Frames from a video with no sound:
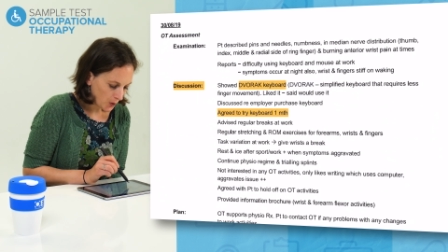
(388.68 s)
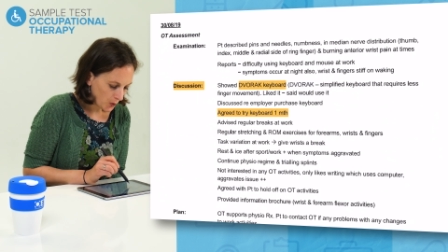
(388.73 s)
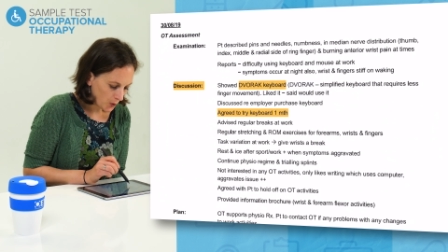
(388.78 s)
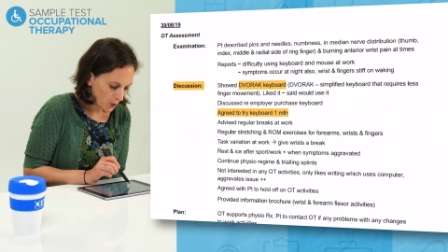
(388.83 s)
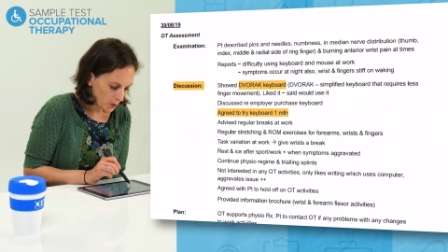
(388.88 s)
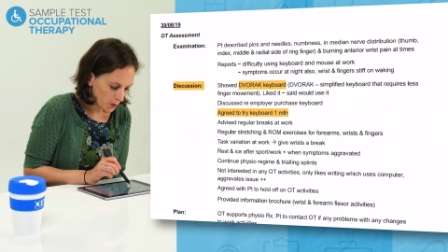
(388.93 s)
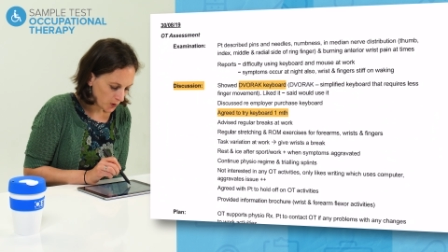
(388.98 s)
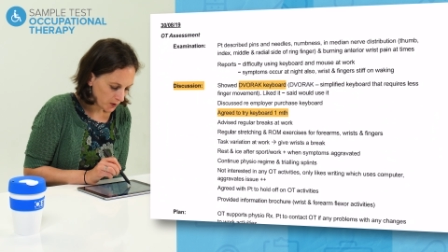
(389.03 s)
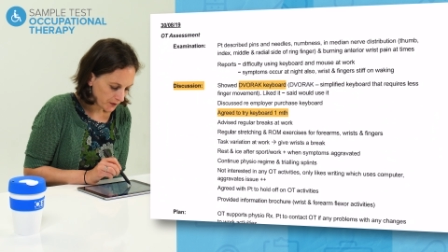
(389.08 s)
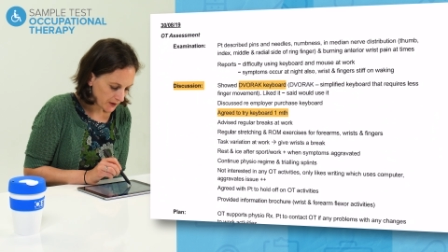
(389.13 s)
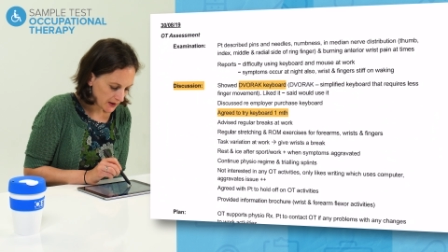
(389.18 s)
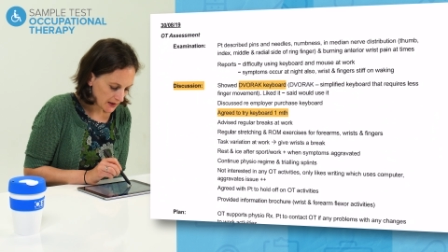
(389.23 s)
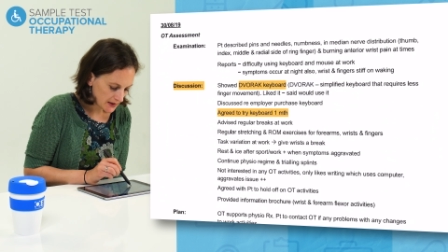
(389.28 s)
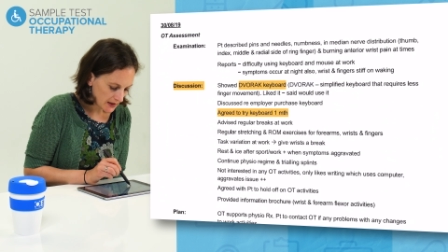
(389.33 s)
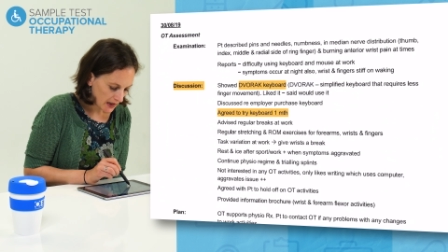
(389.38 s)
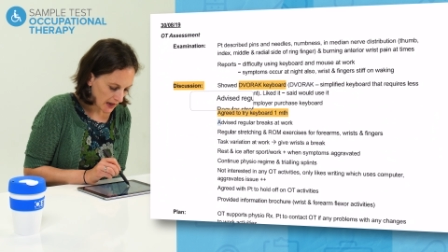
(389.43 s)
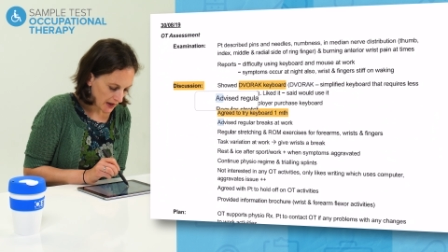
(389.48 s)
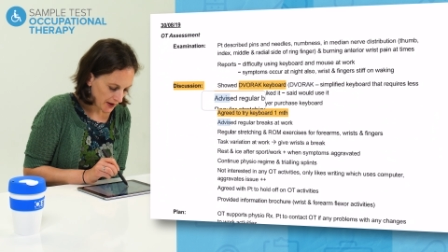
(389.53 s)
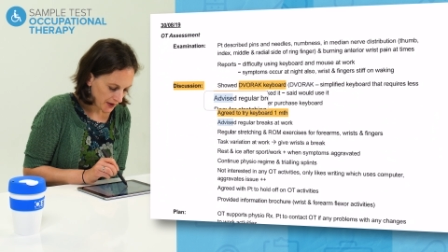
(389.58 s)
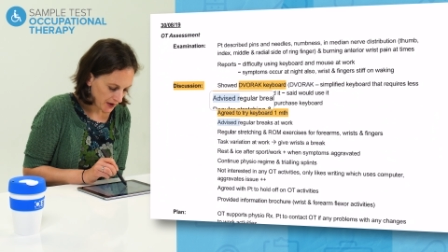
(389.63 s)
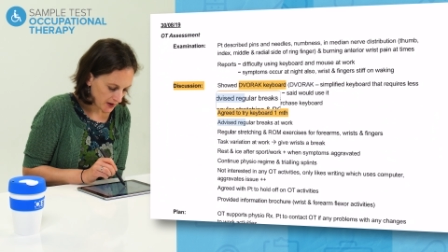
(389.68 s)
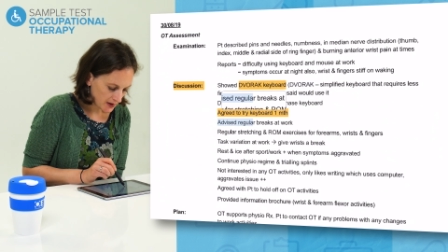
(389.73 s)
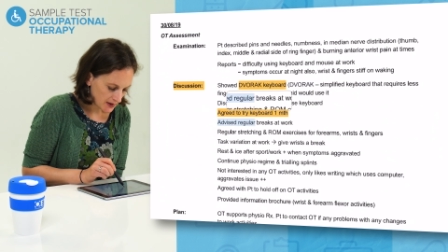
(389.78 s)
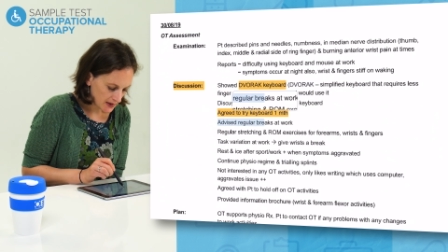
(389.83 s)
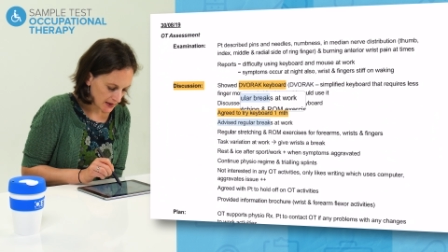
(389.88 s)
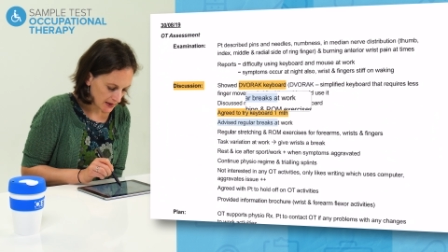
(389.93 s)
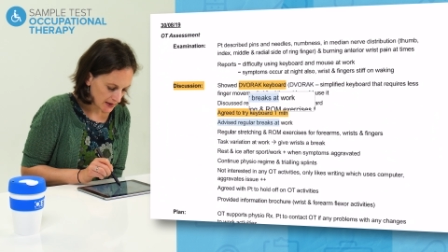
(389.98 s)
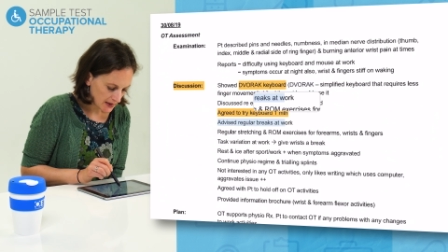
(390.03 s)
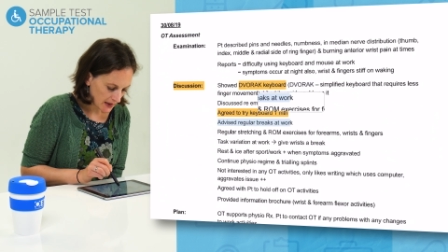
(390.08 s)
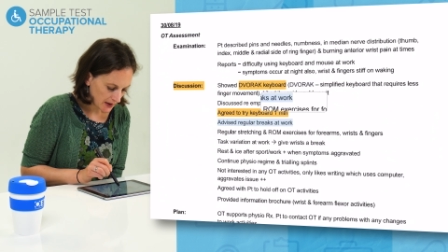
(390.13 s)
All of these other
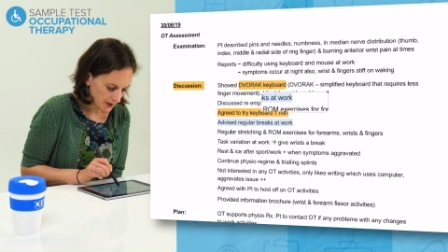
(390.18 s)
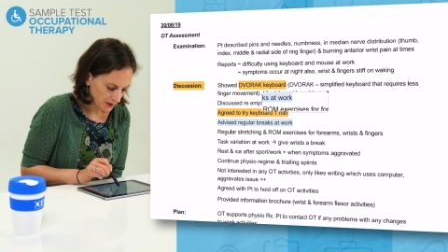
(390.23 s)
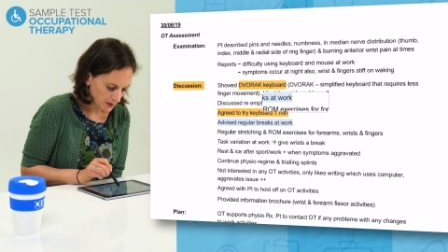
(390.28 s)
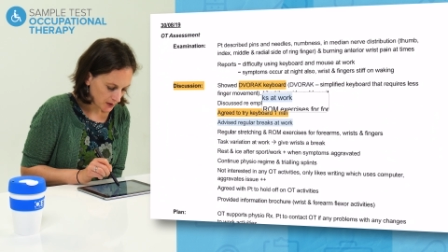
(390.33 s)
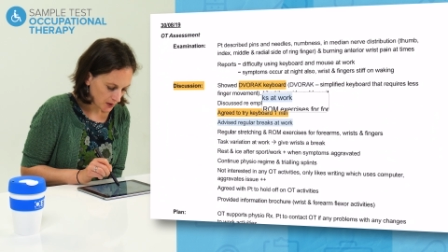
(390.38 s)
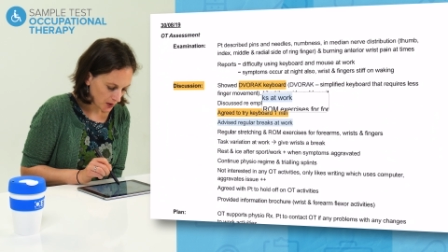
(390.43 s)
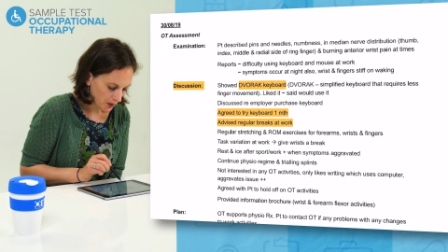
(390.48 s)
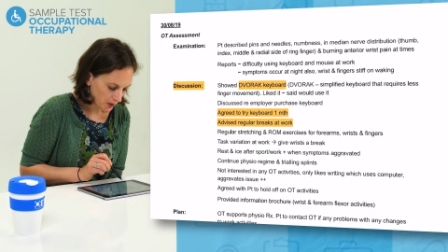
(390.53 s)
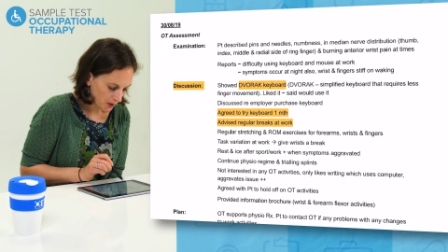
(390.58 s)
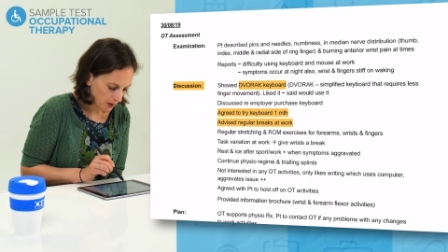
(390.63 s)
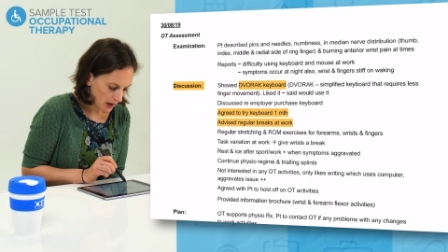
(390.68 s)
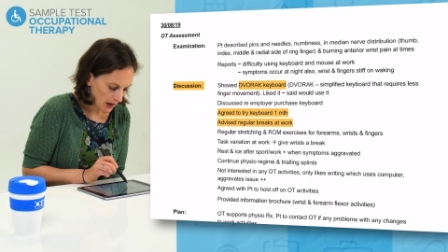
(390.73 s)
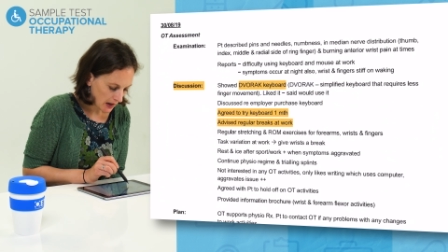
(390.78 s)
details, though,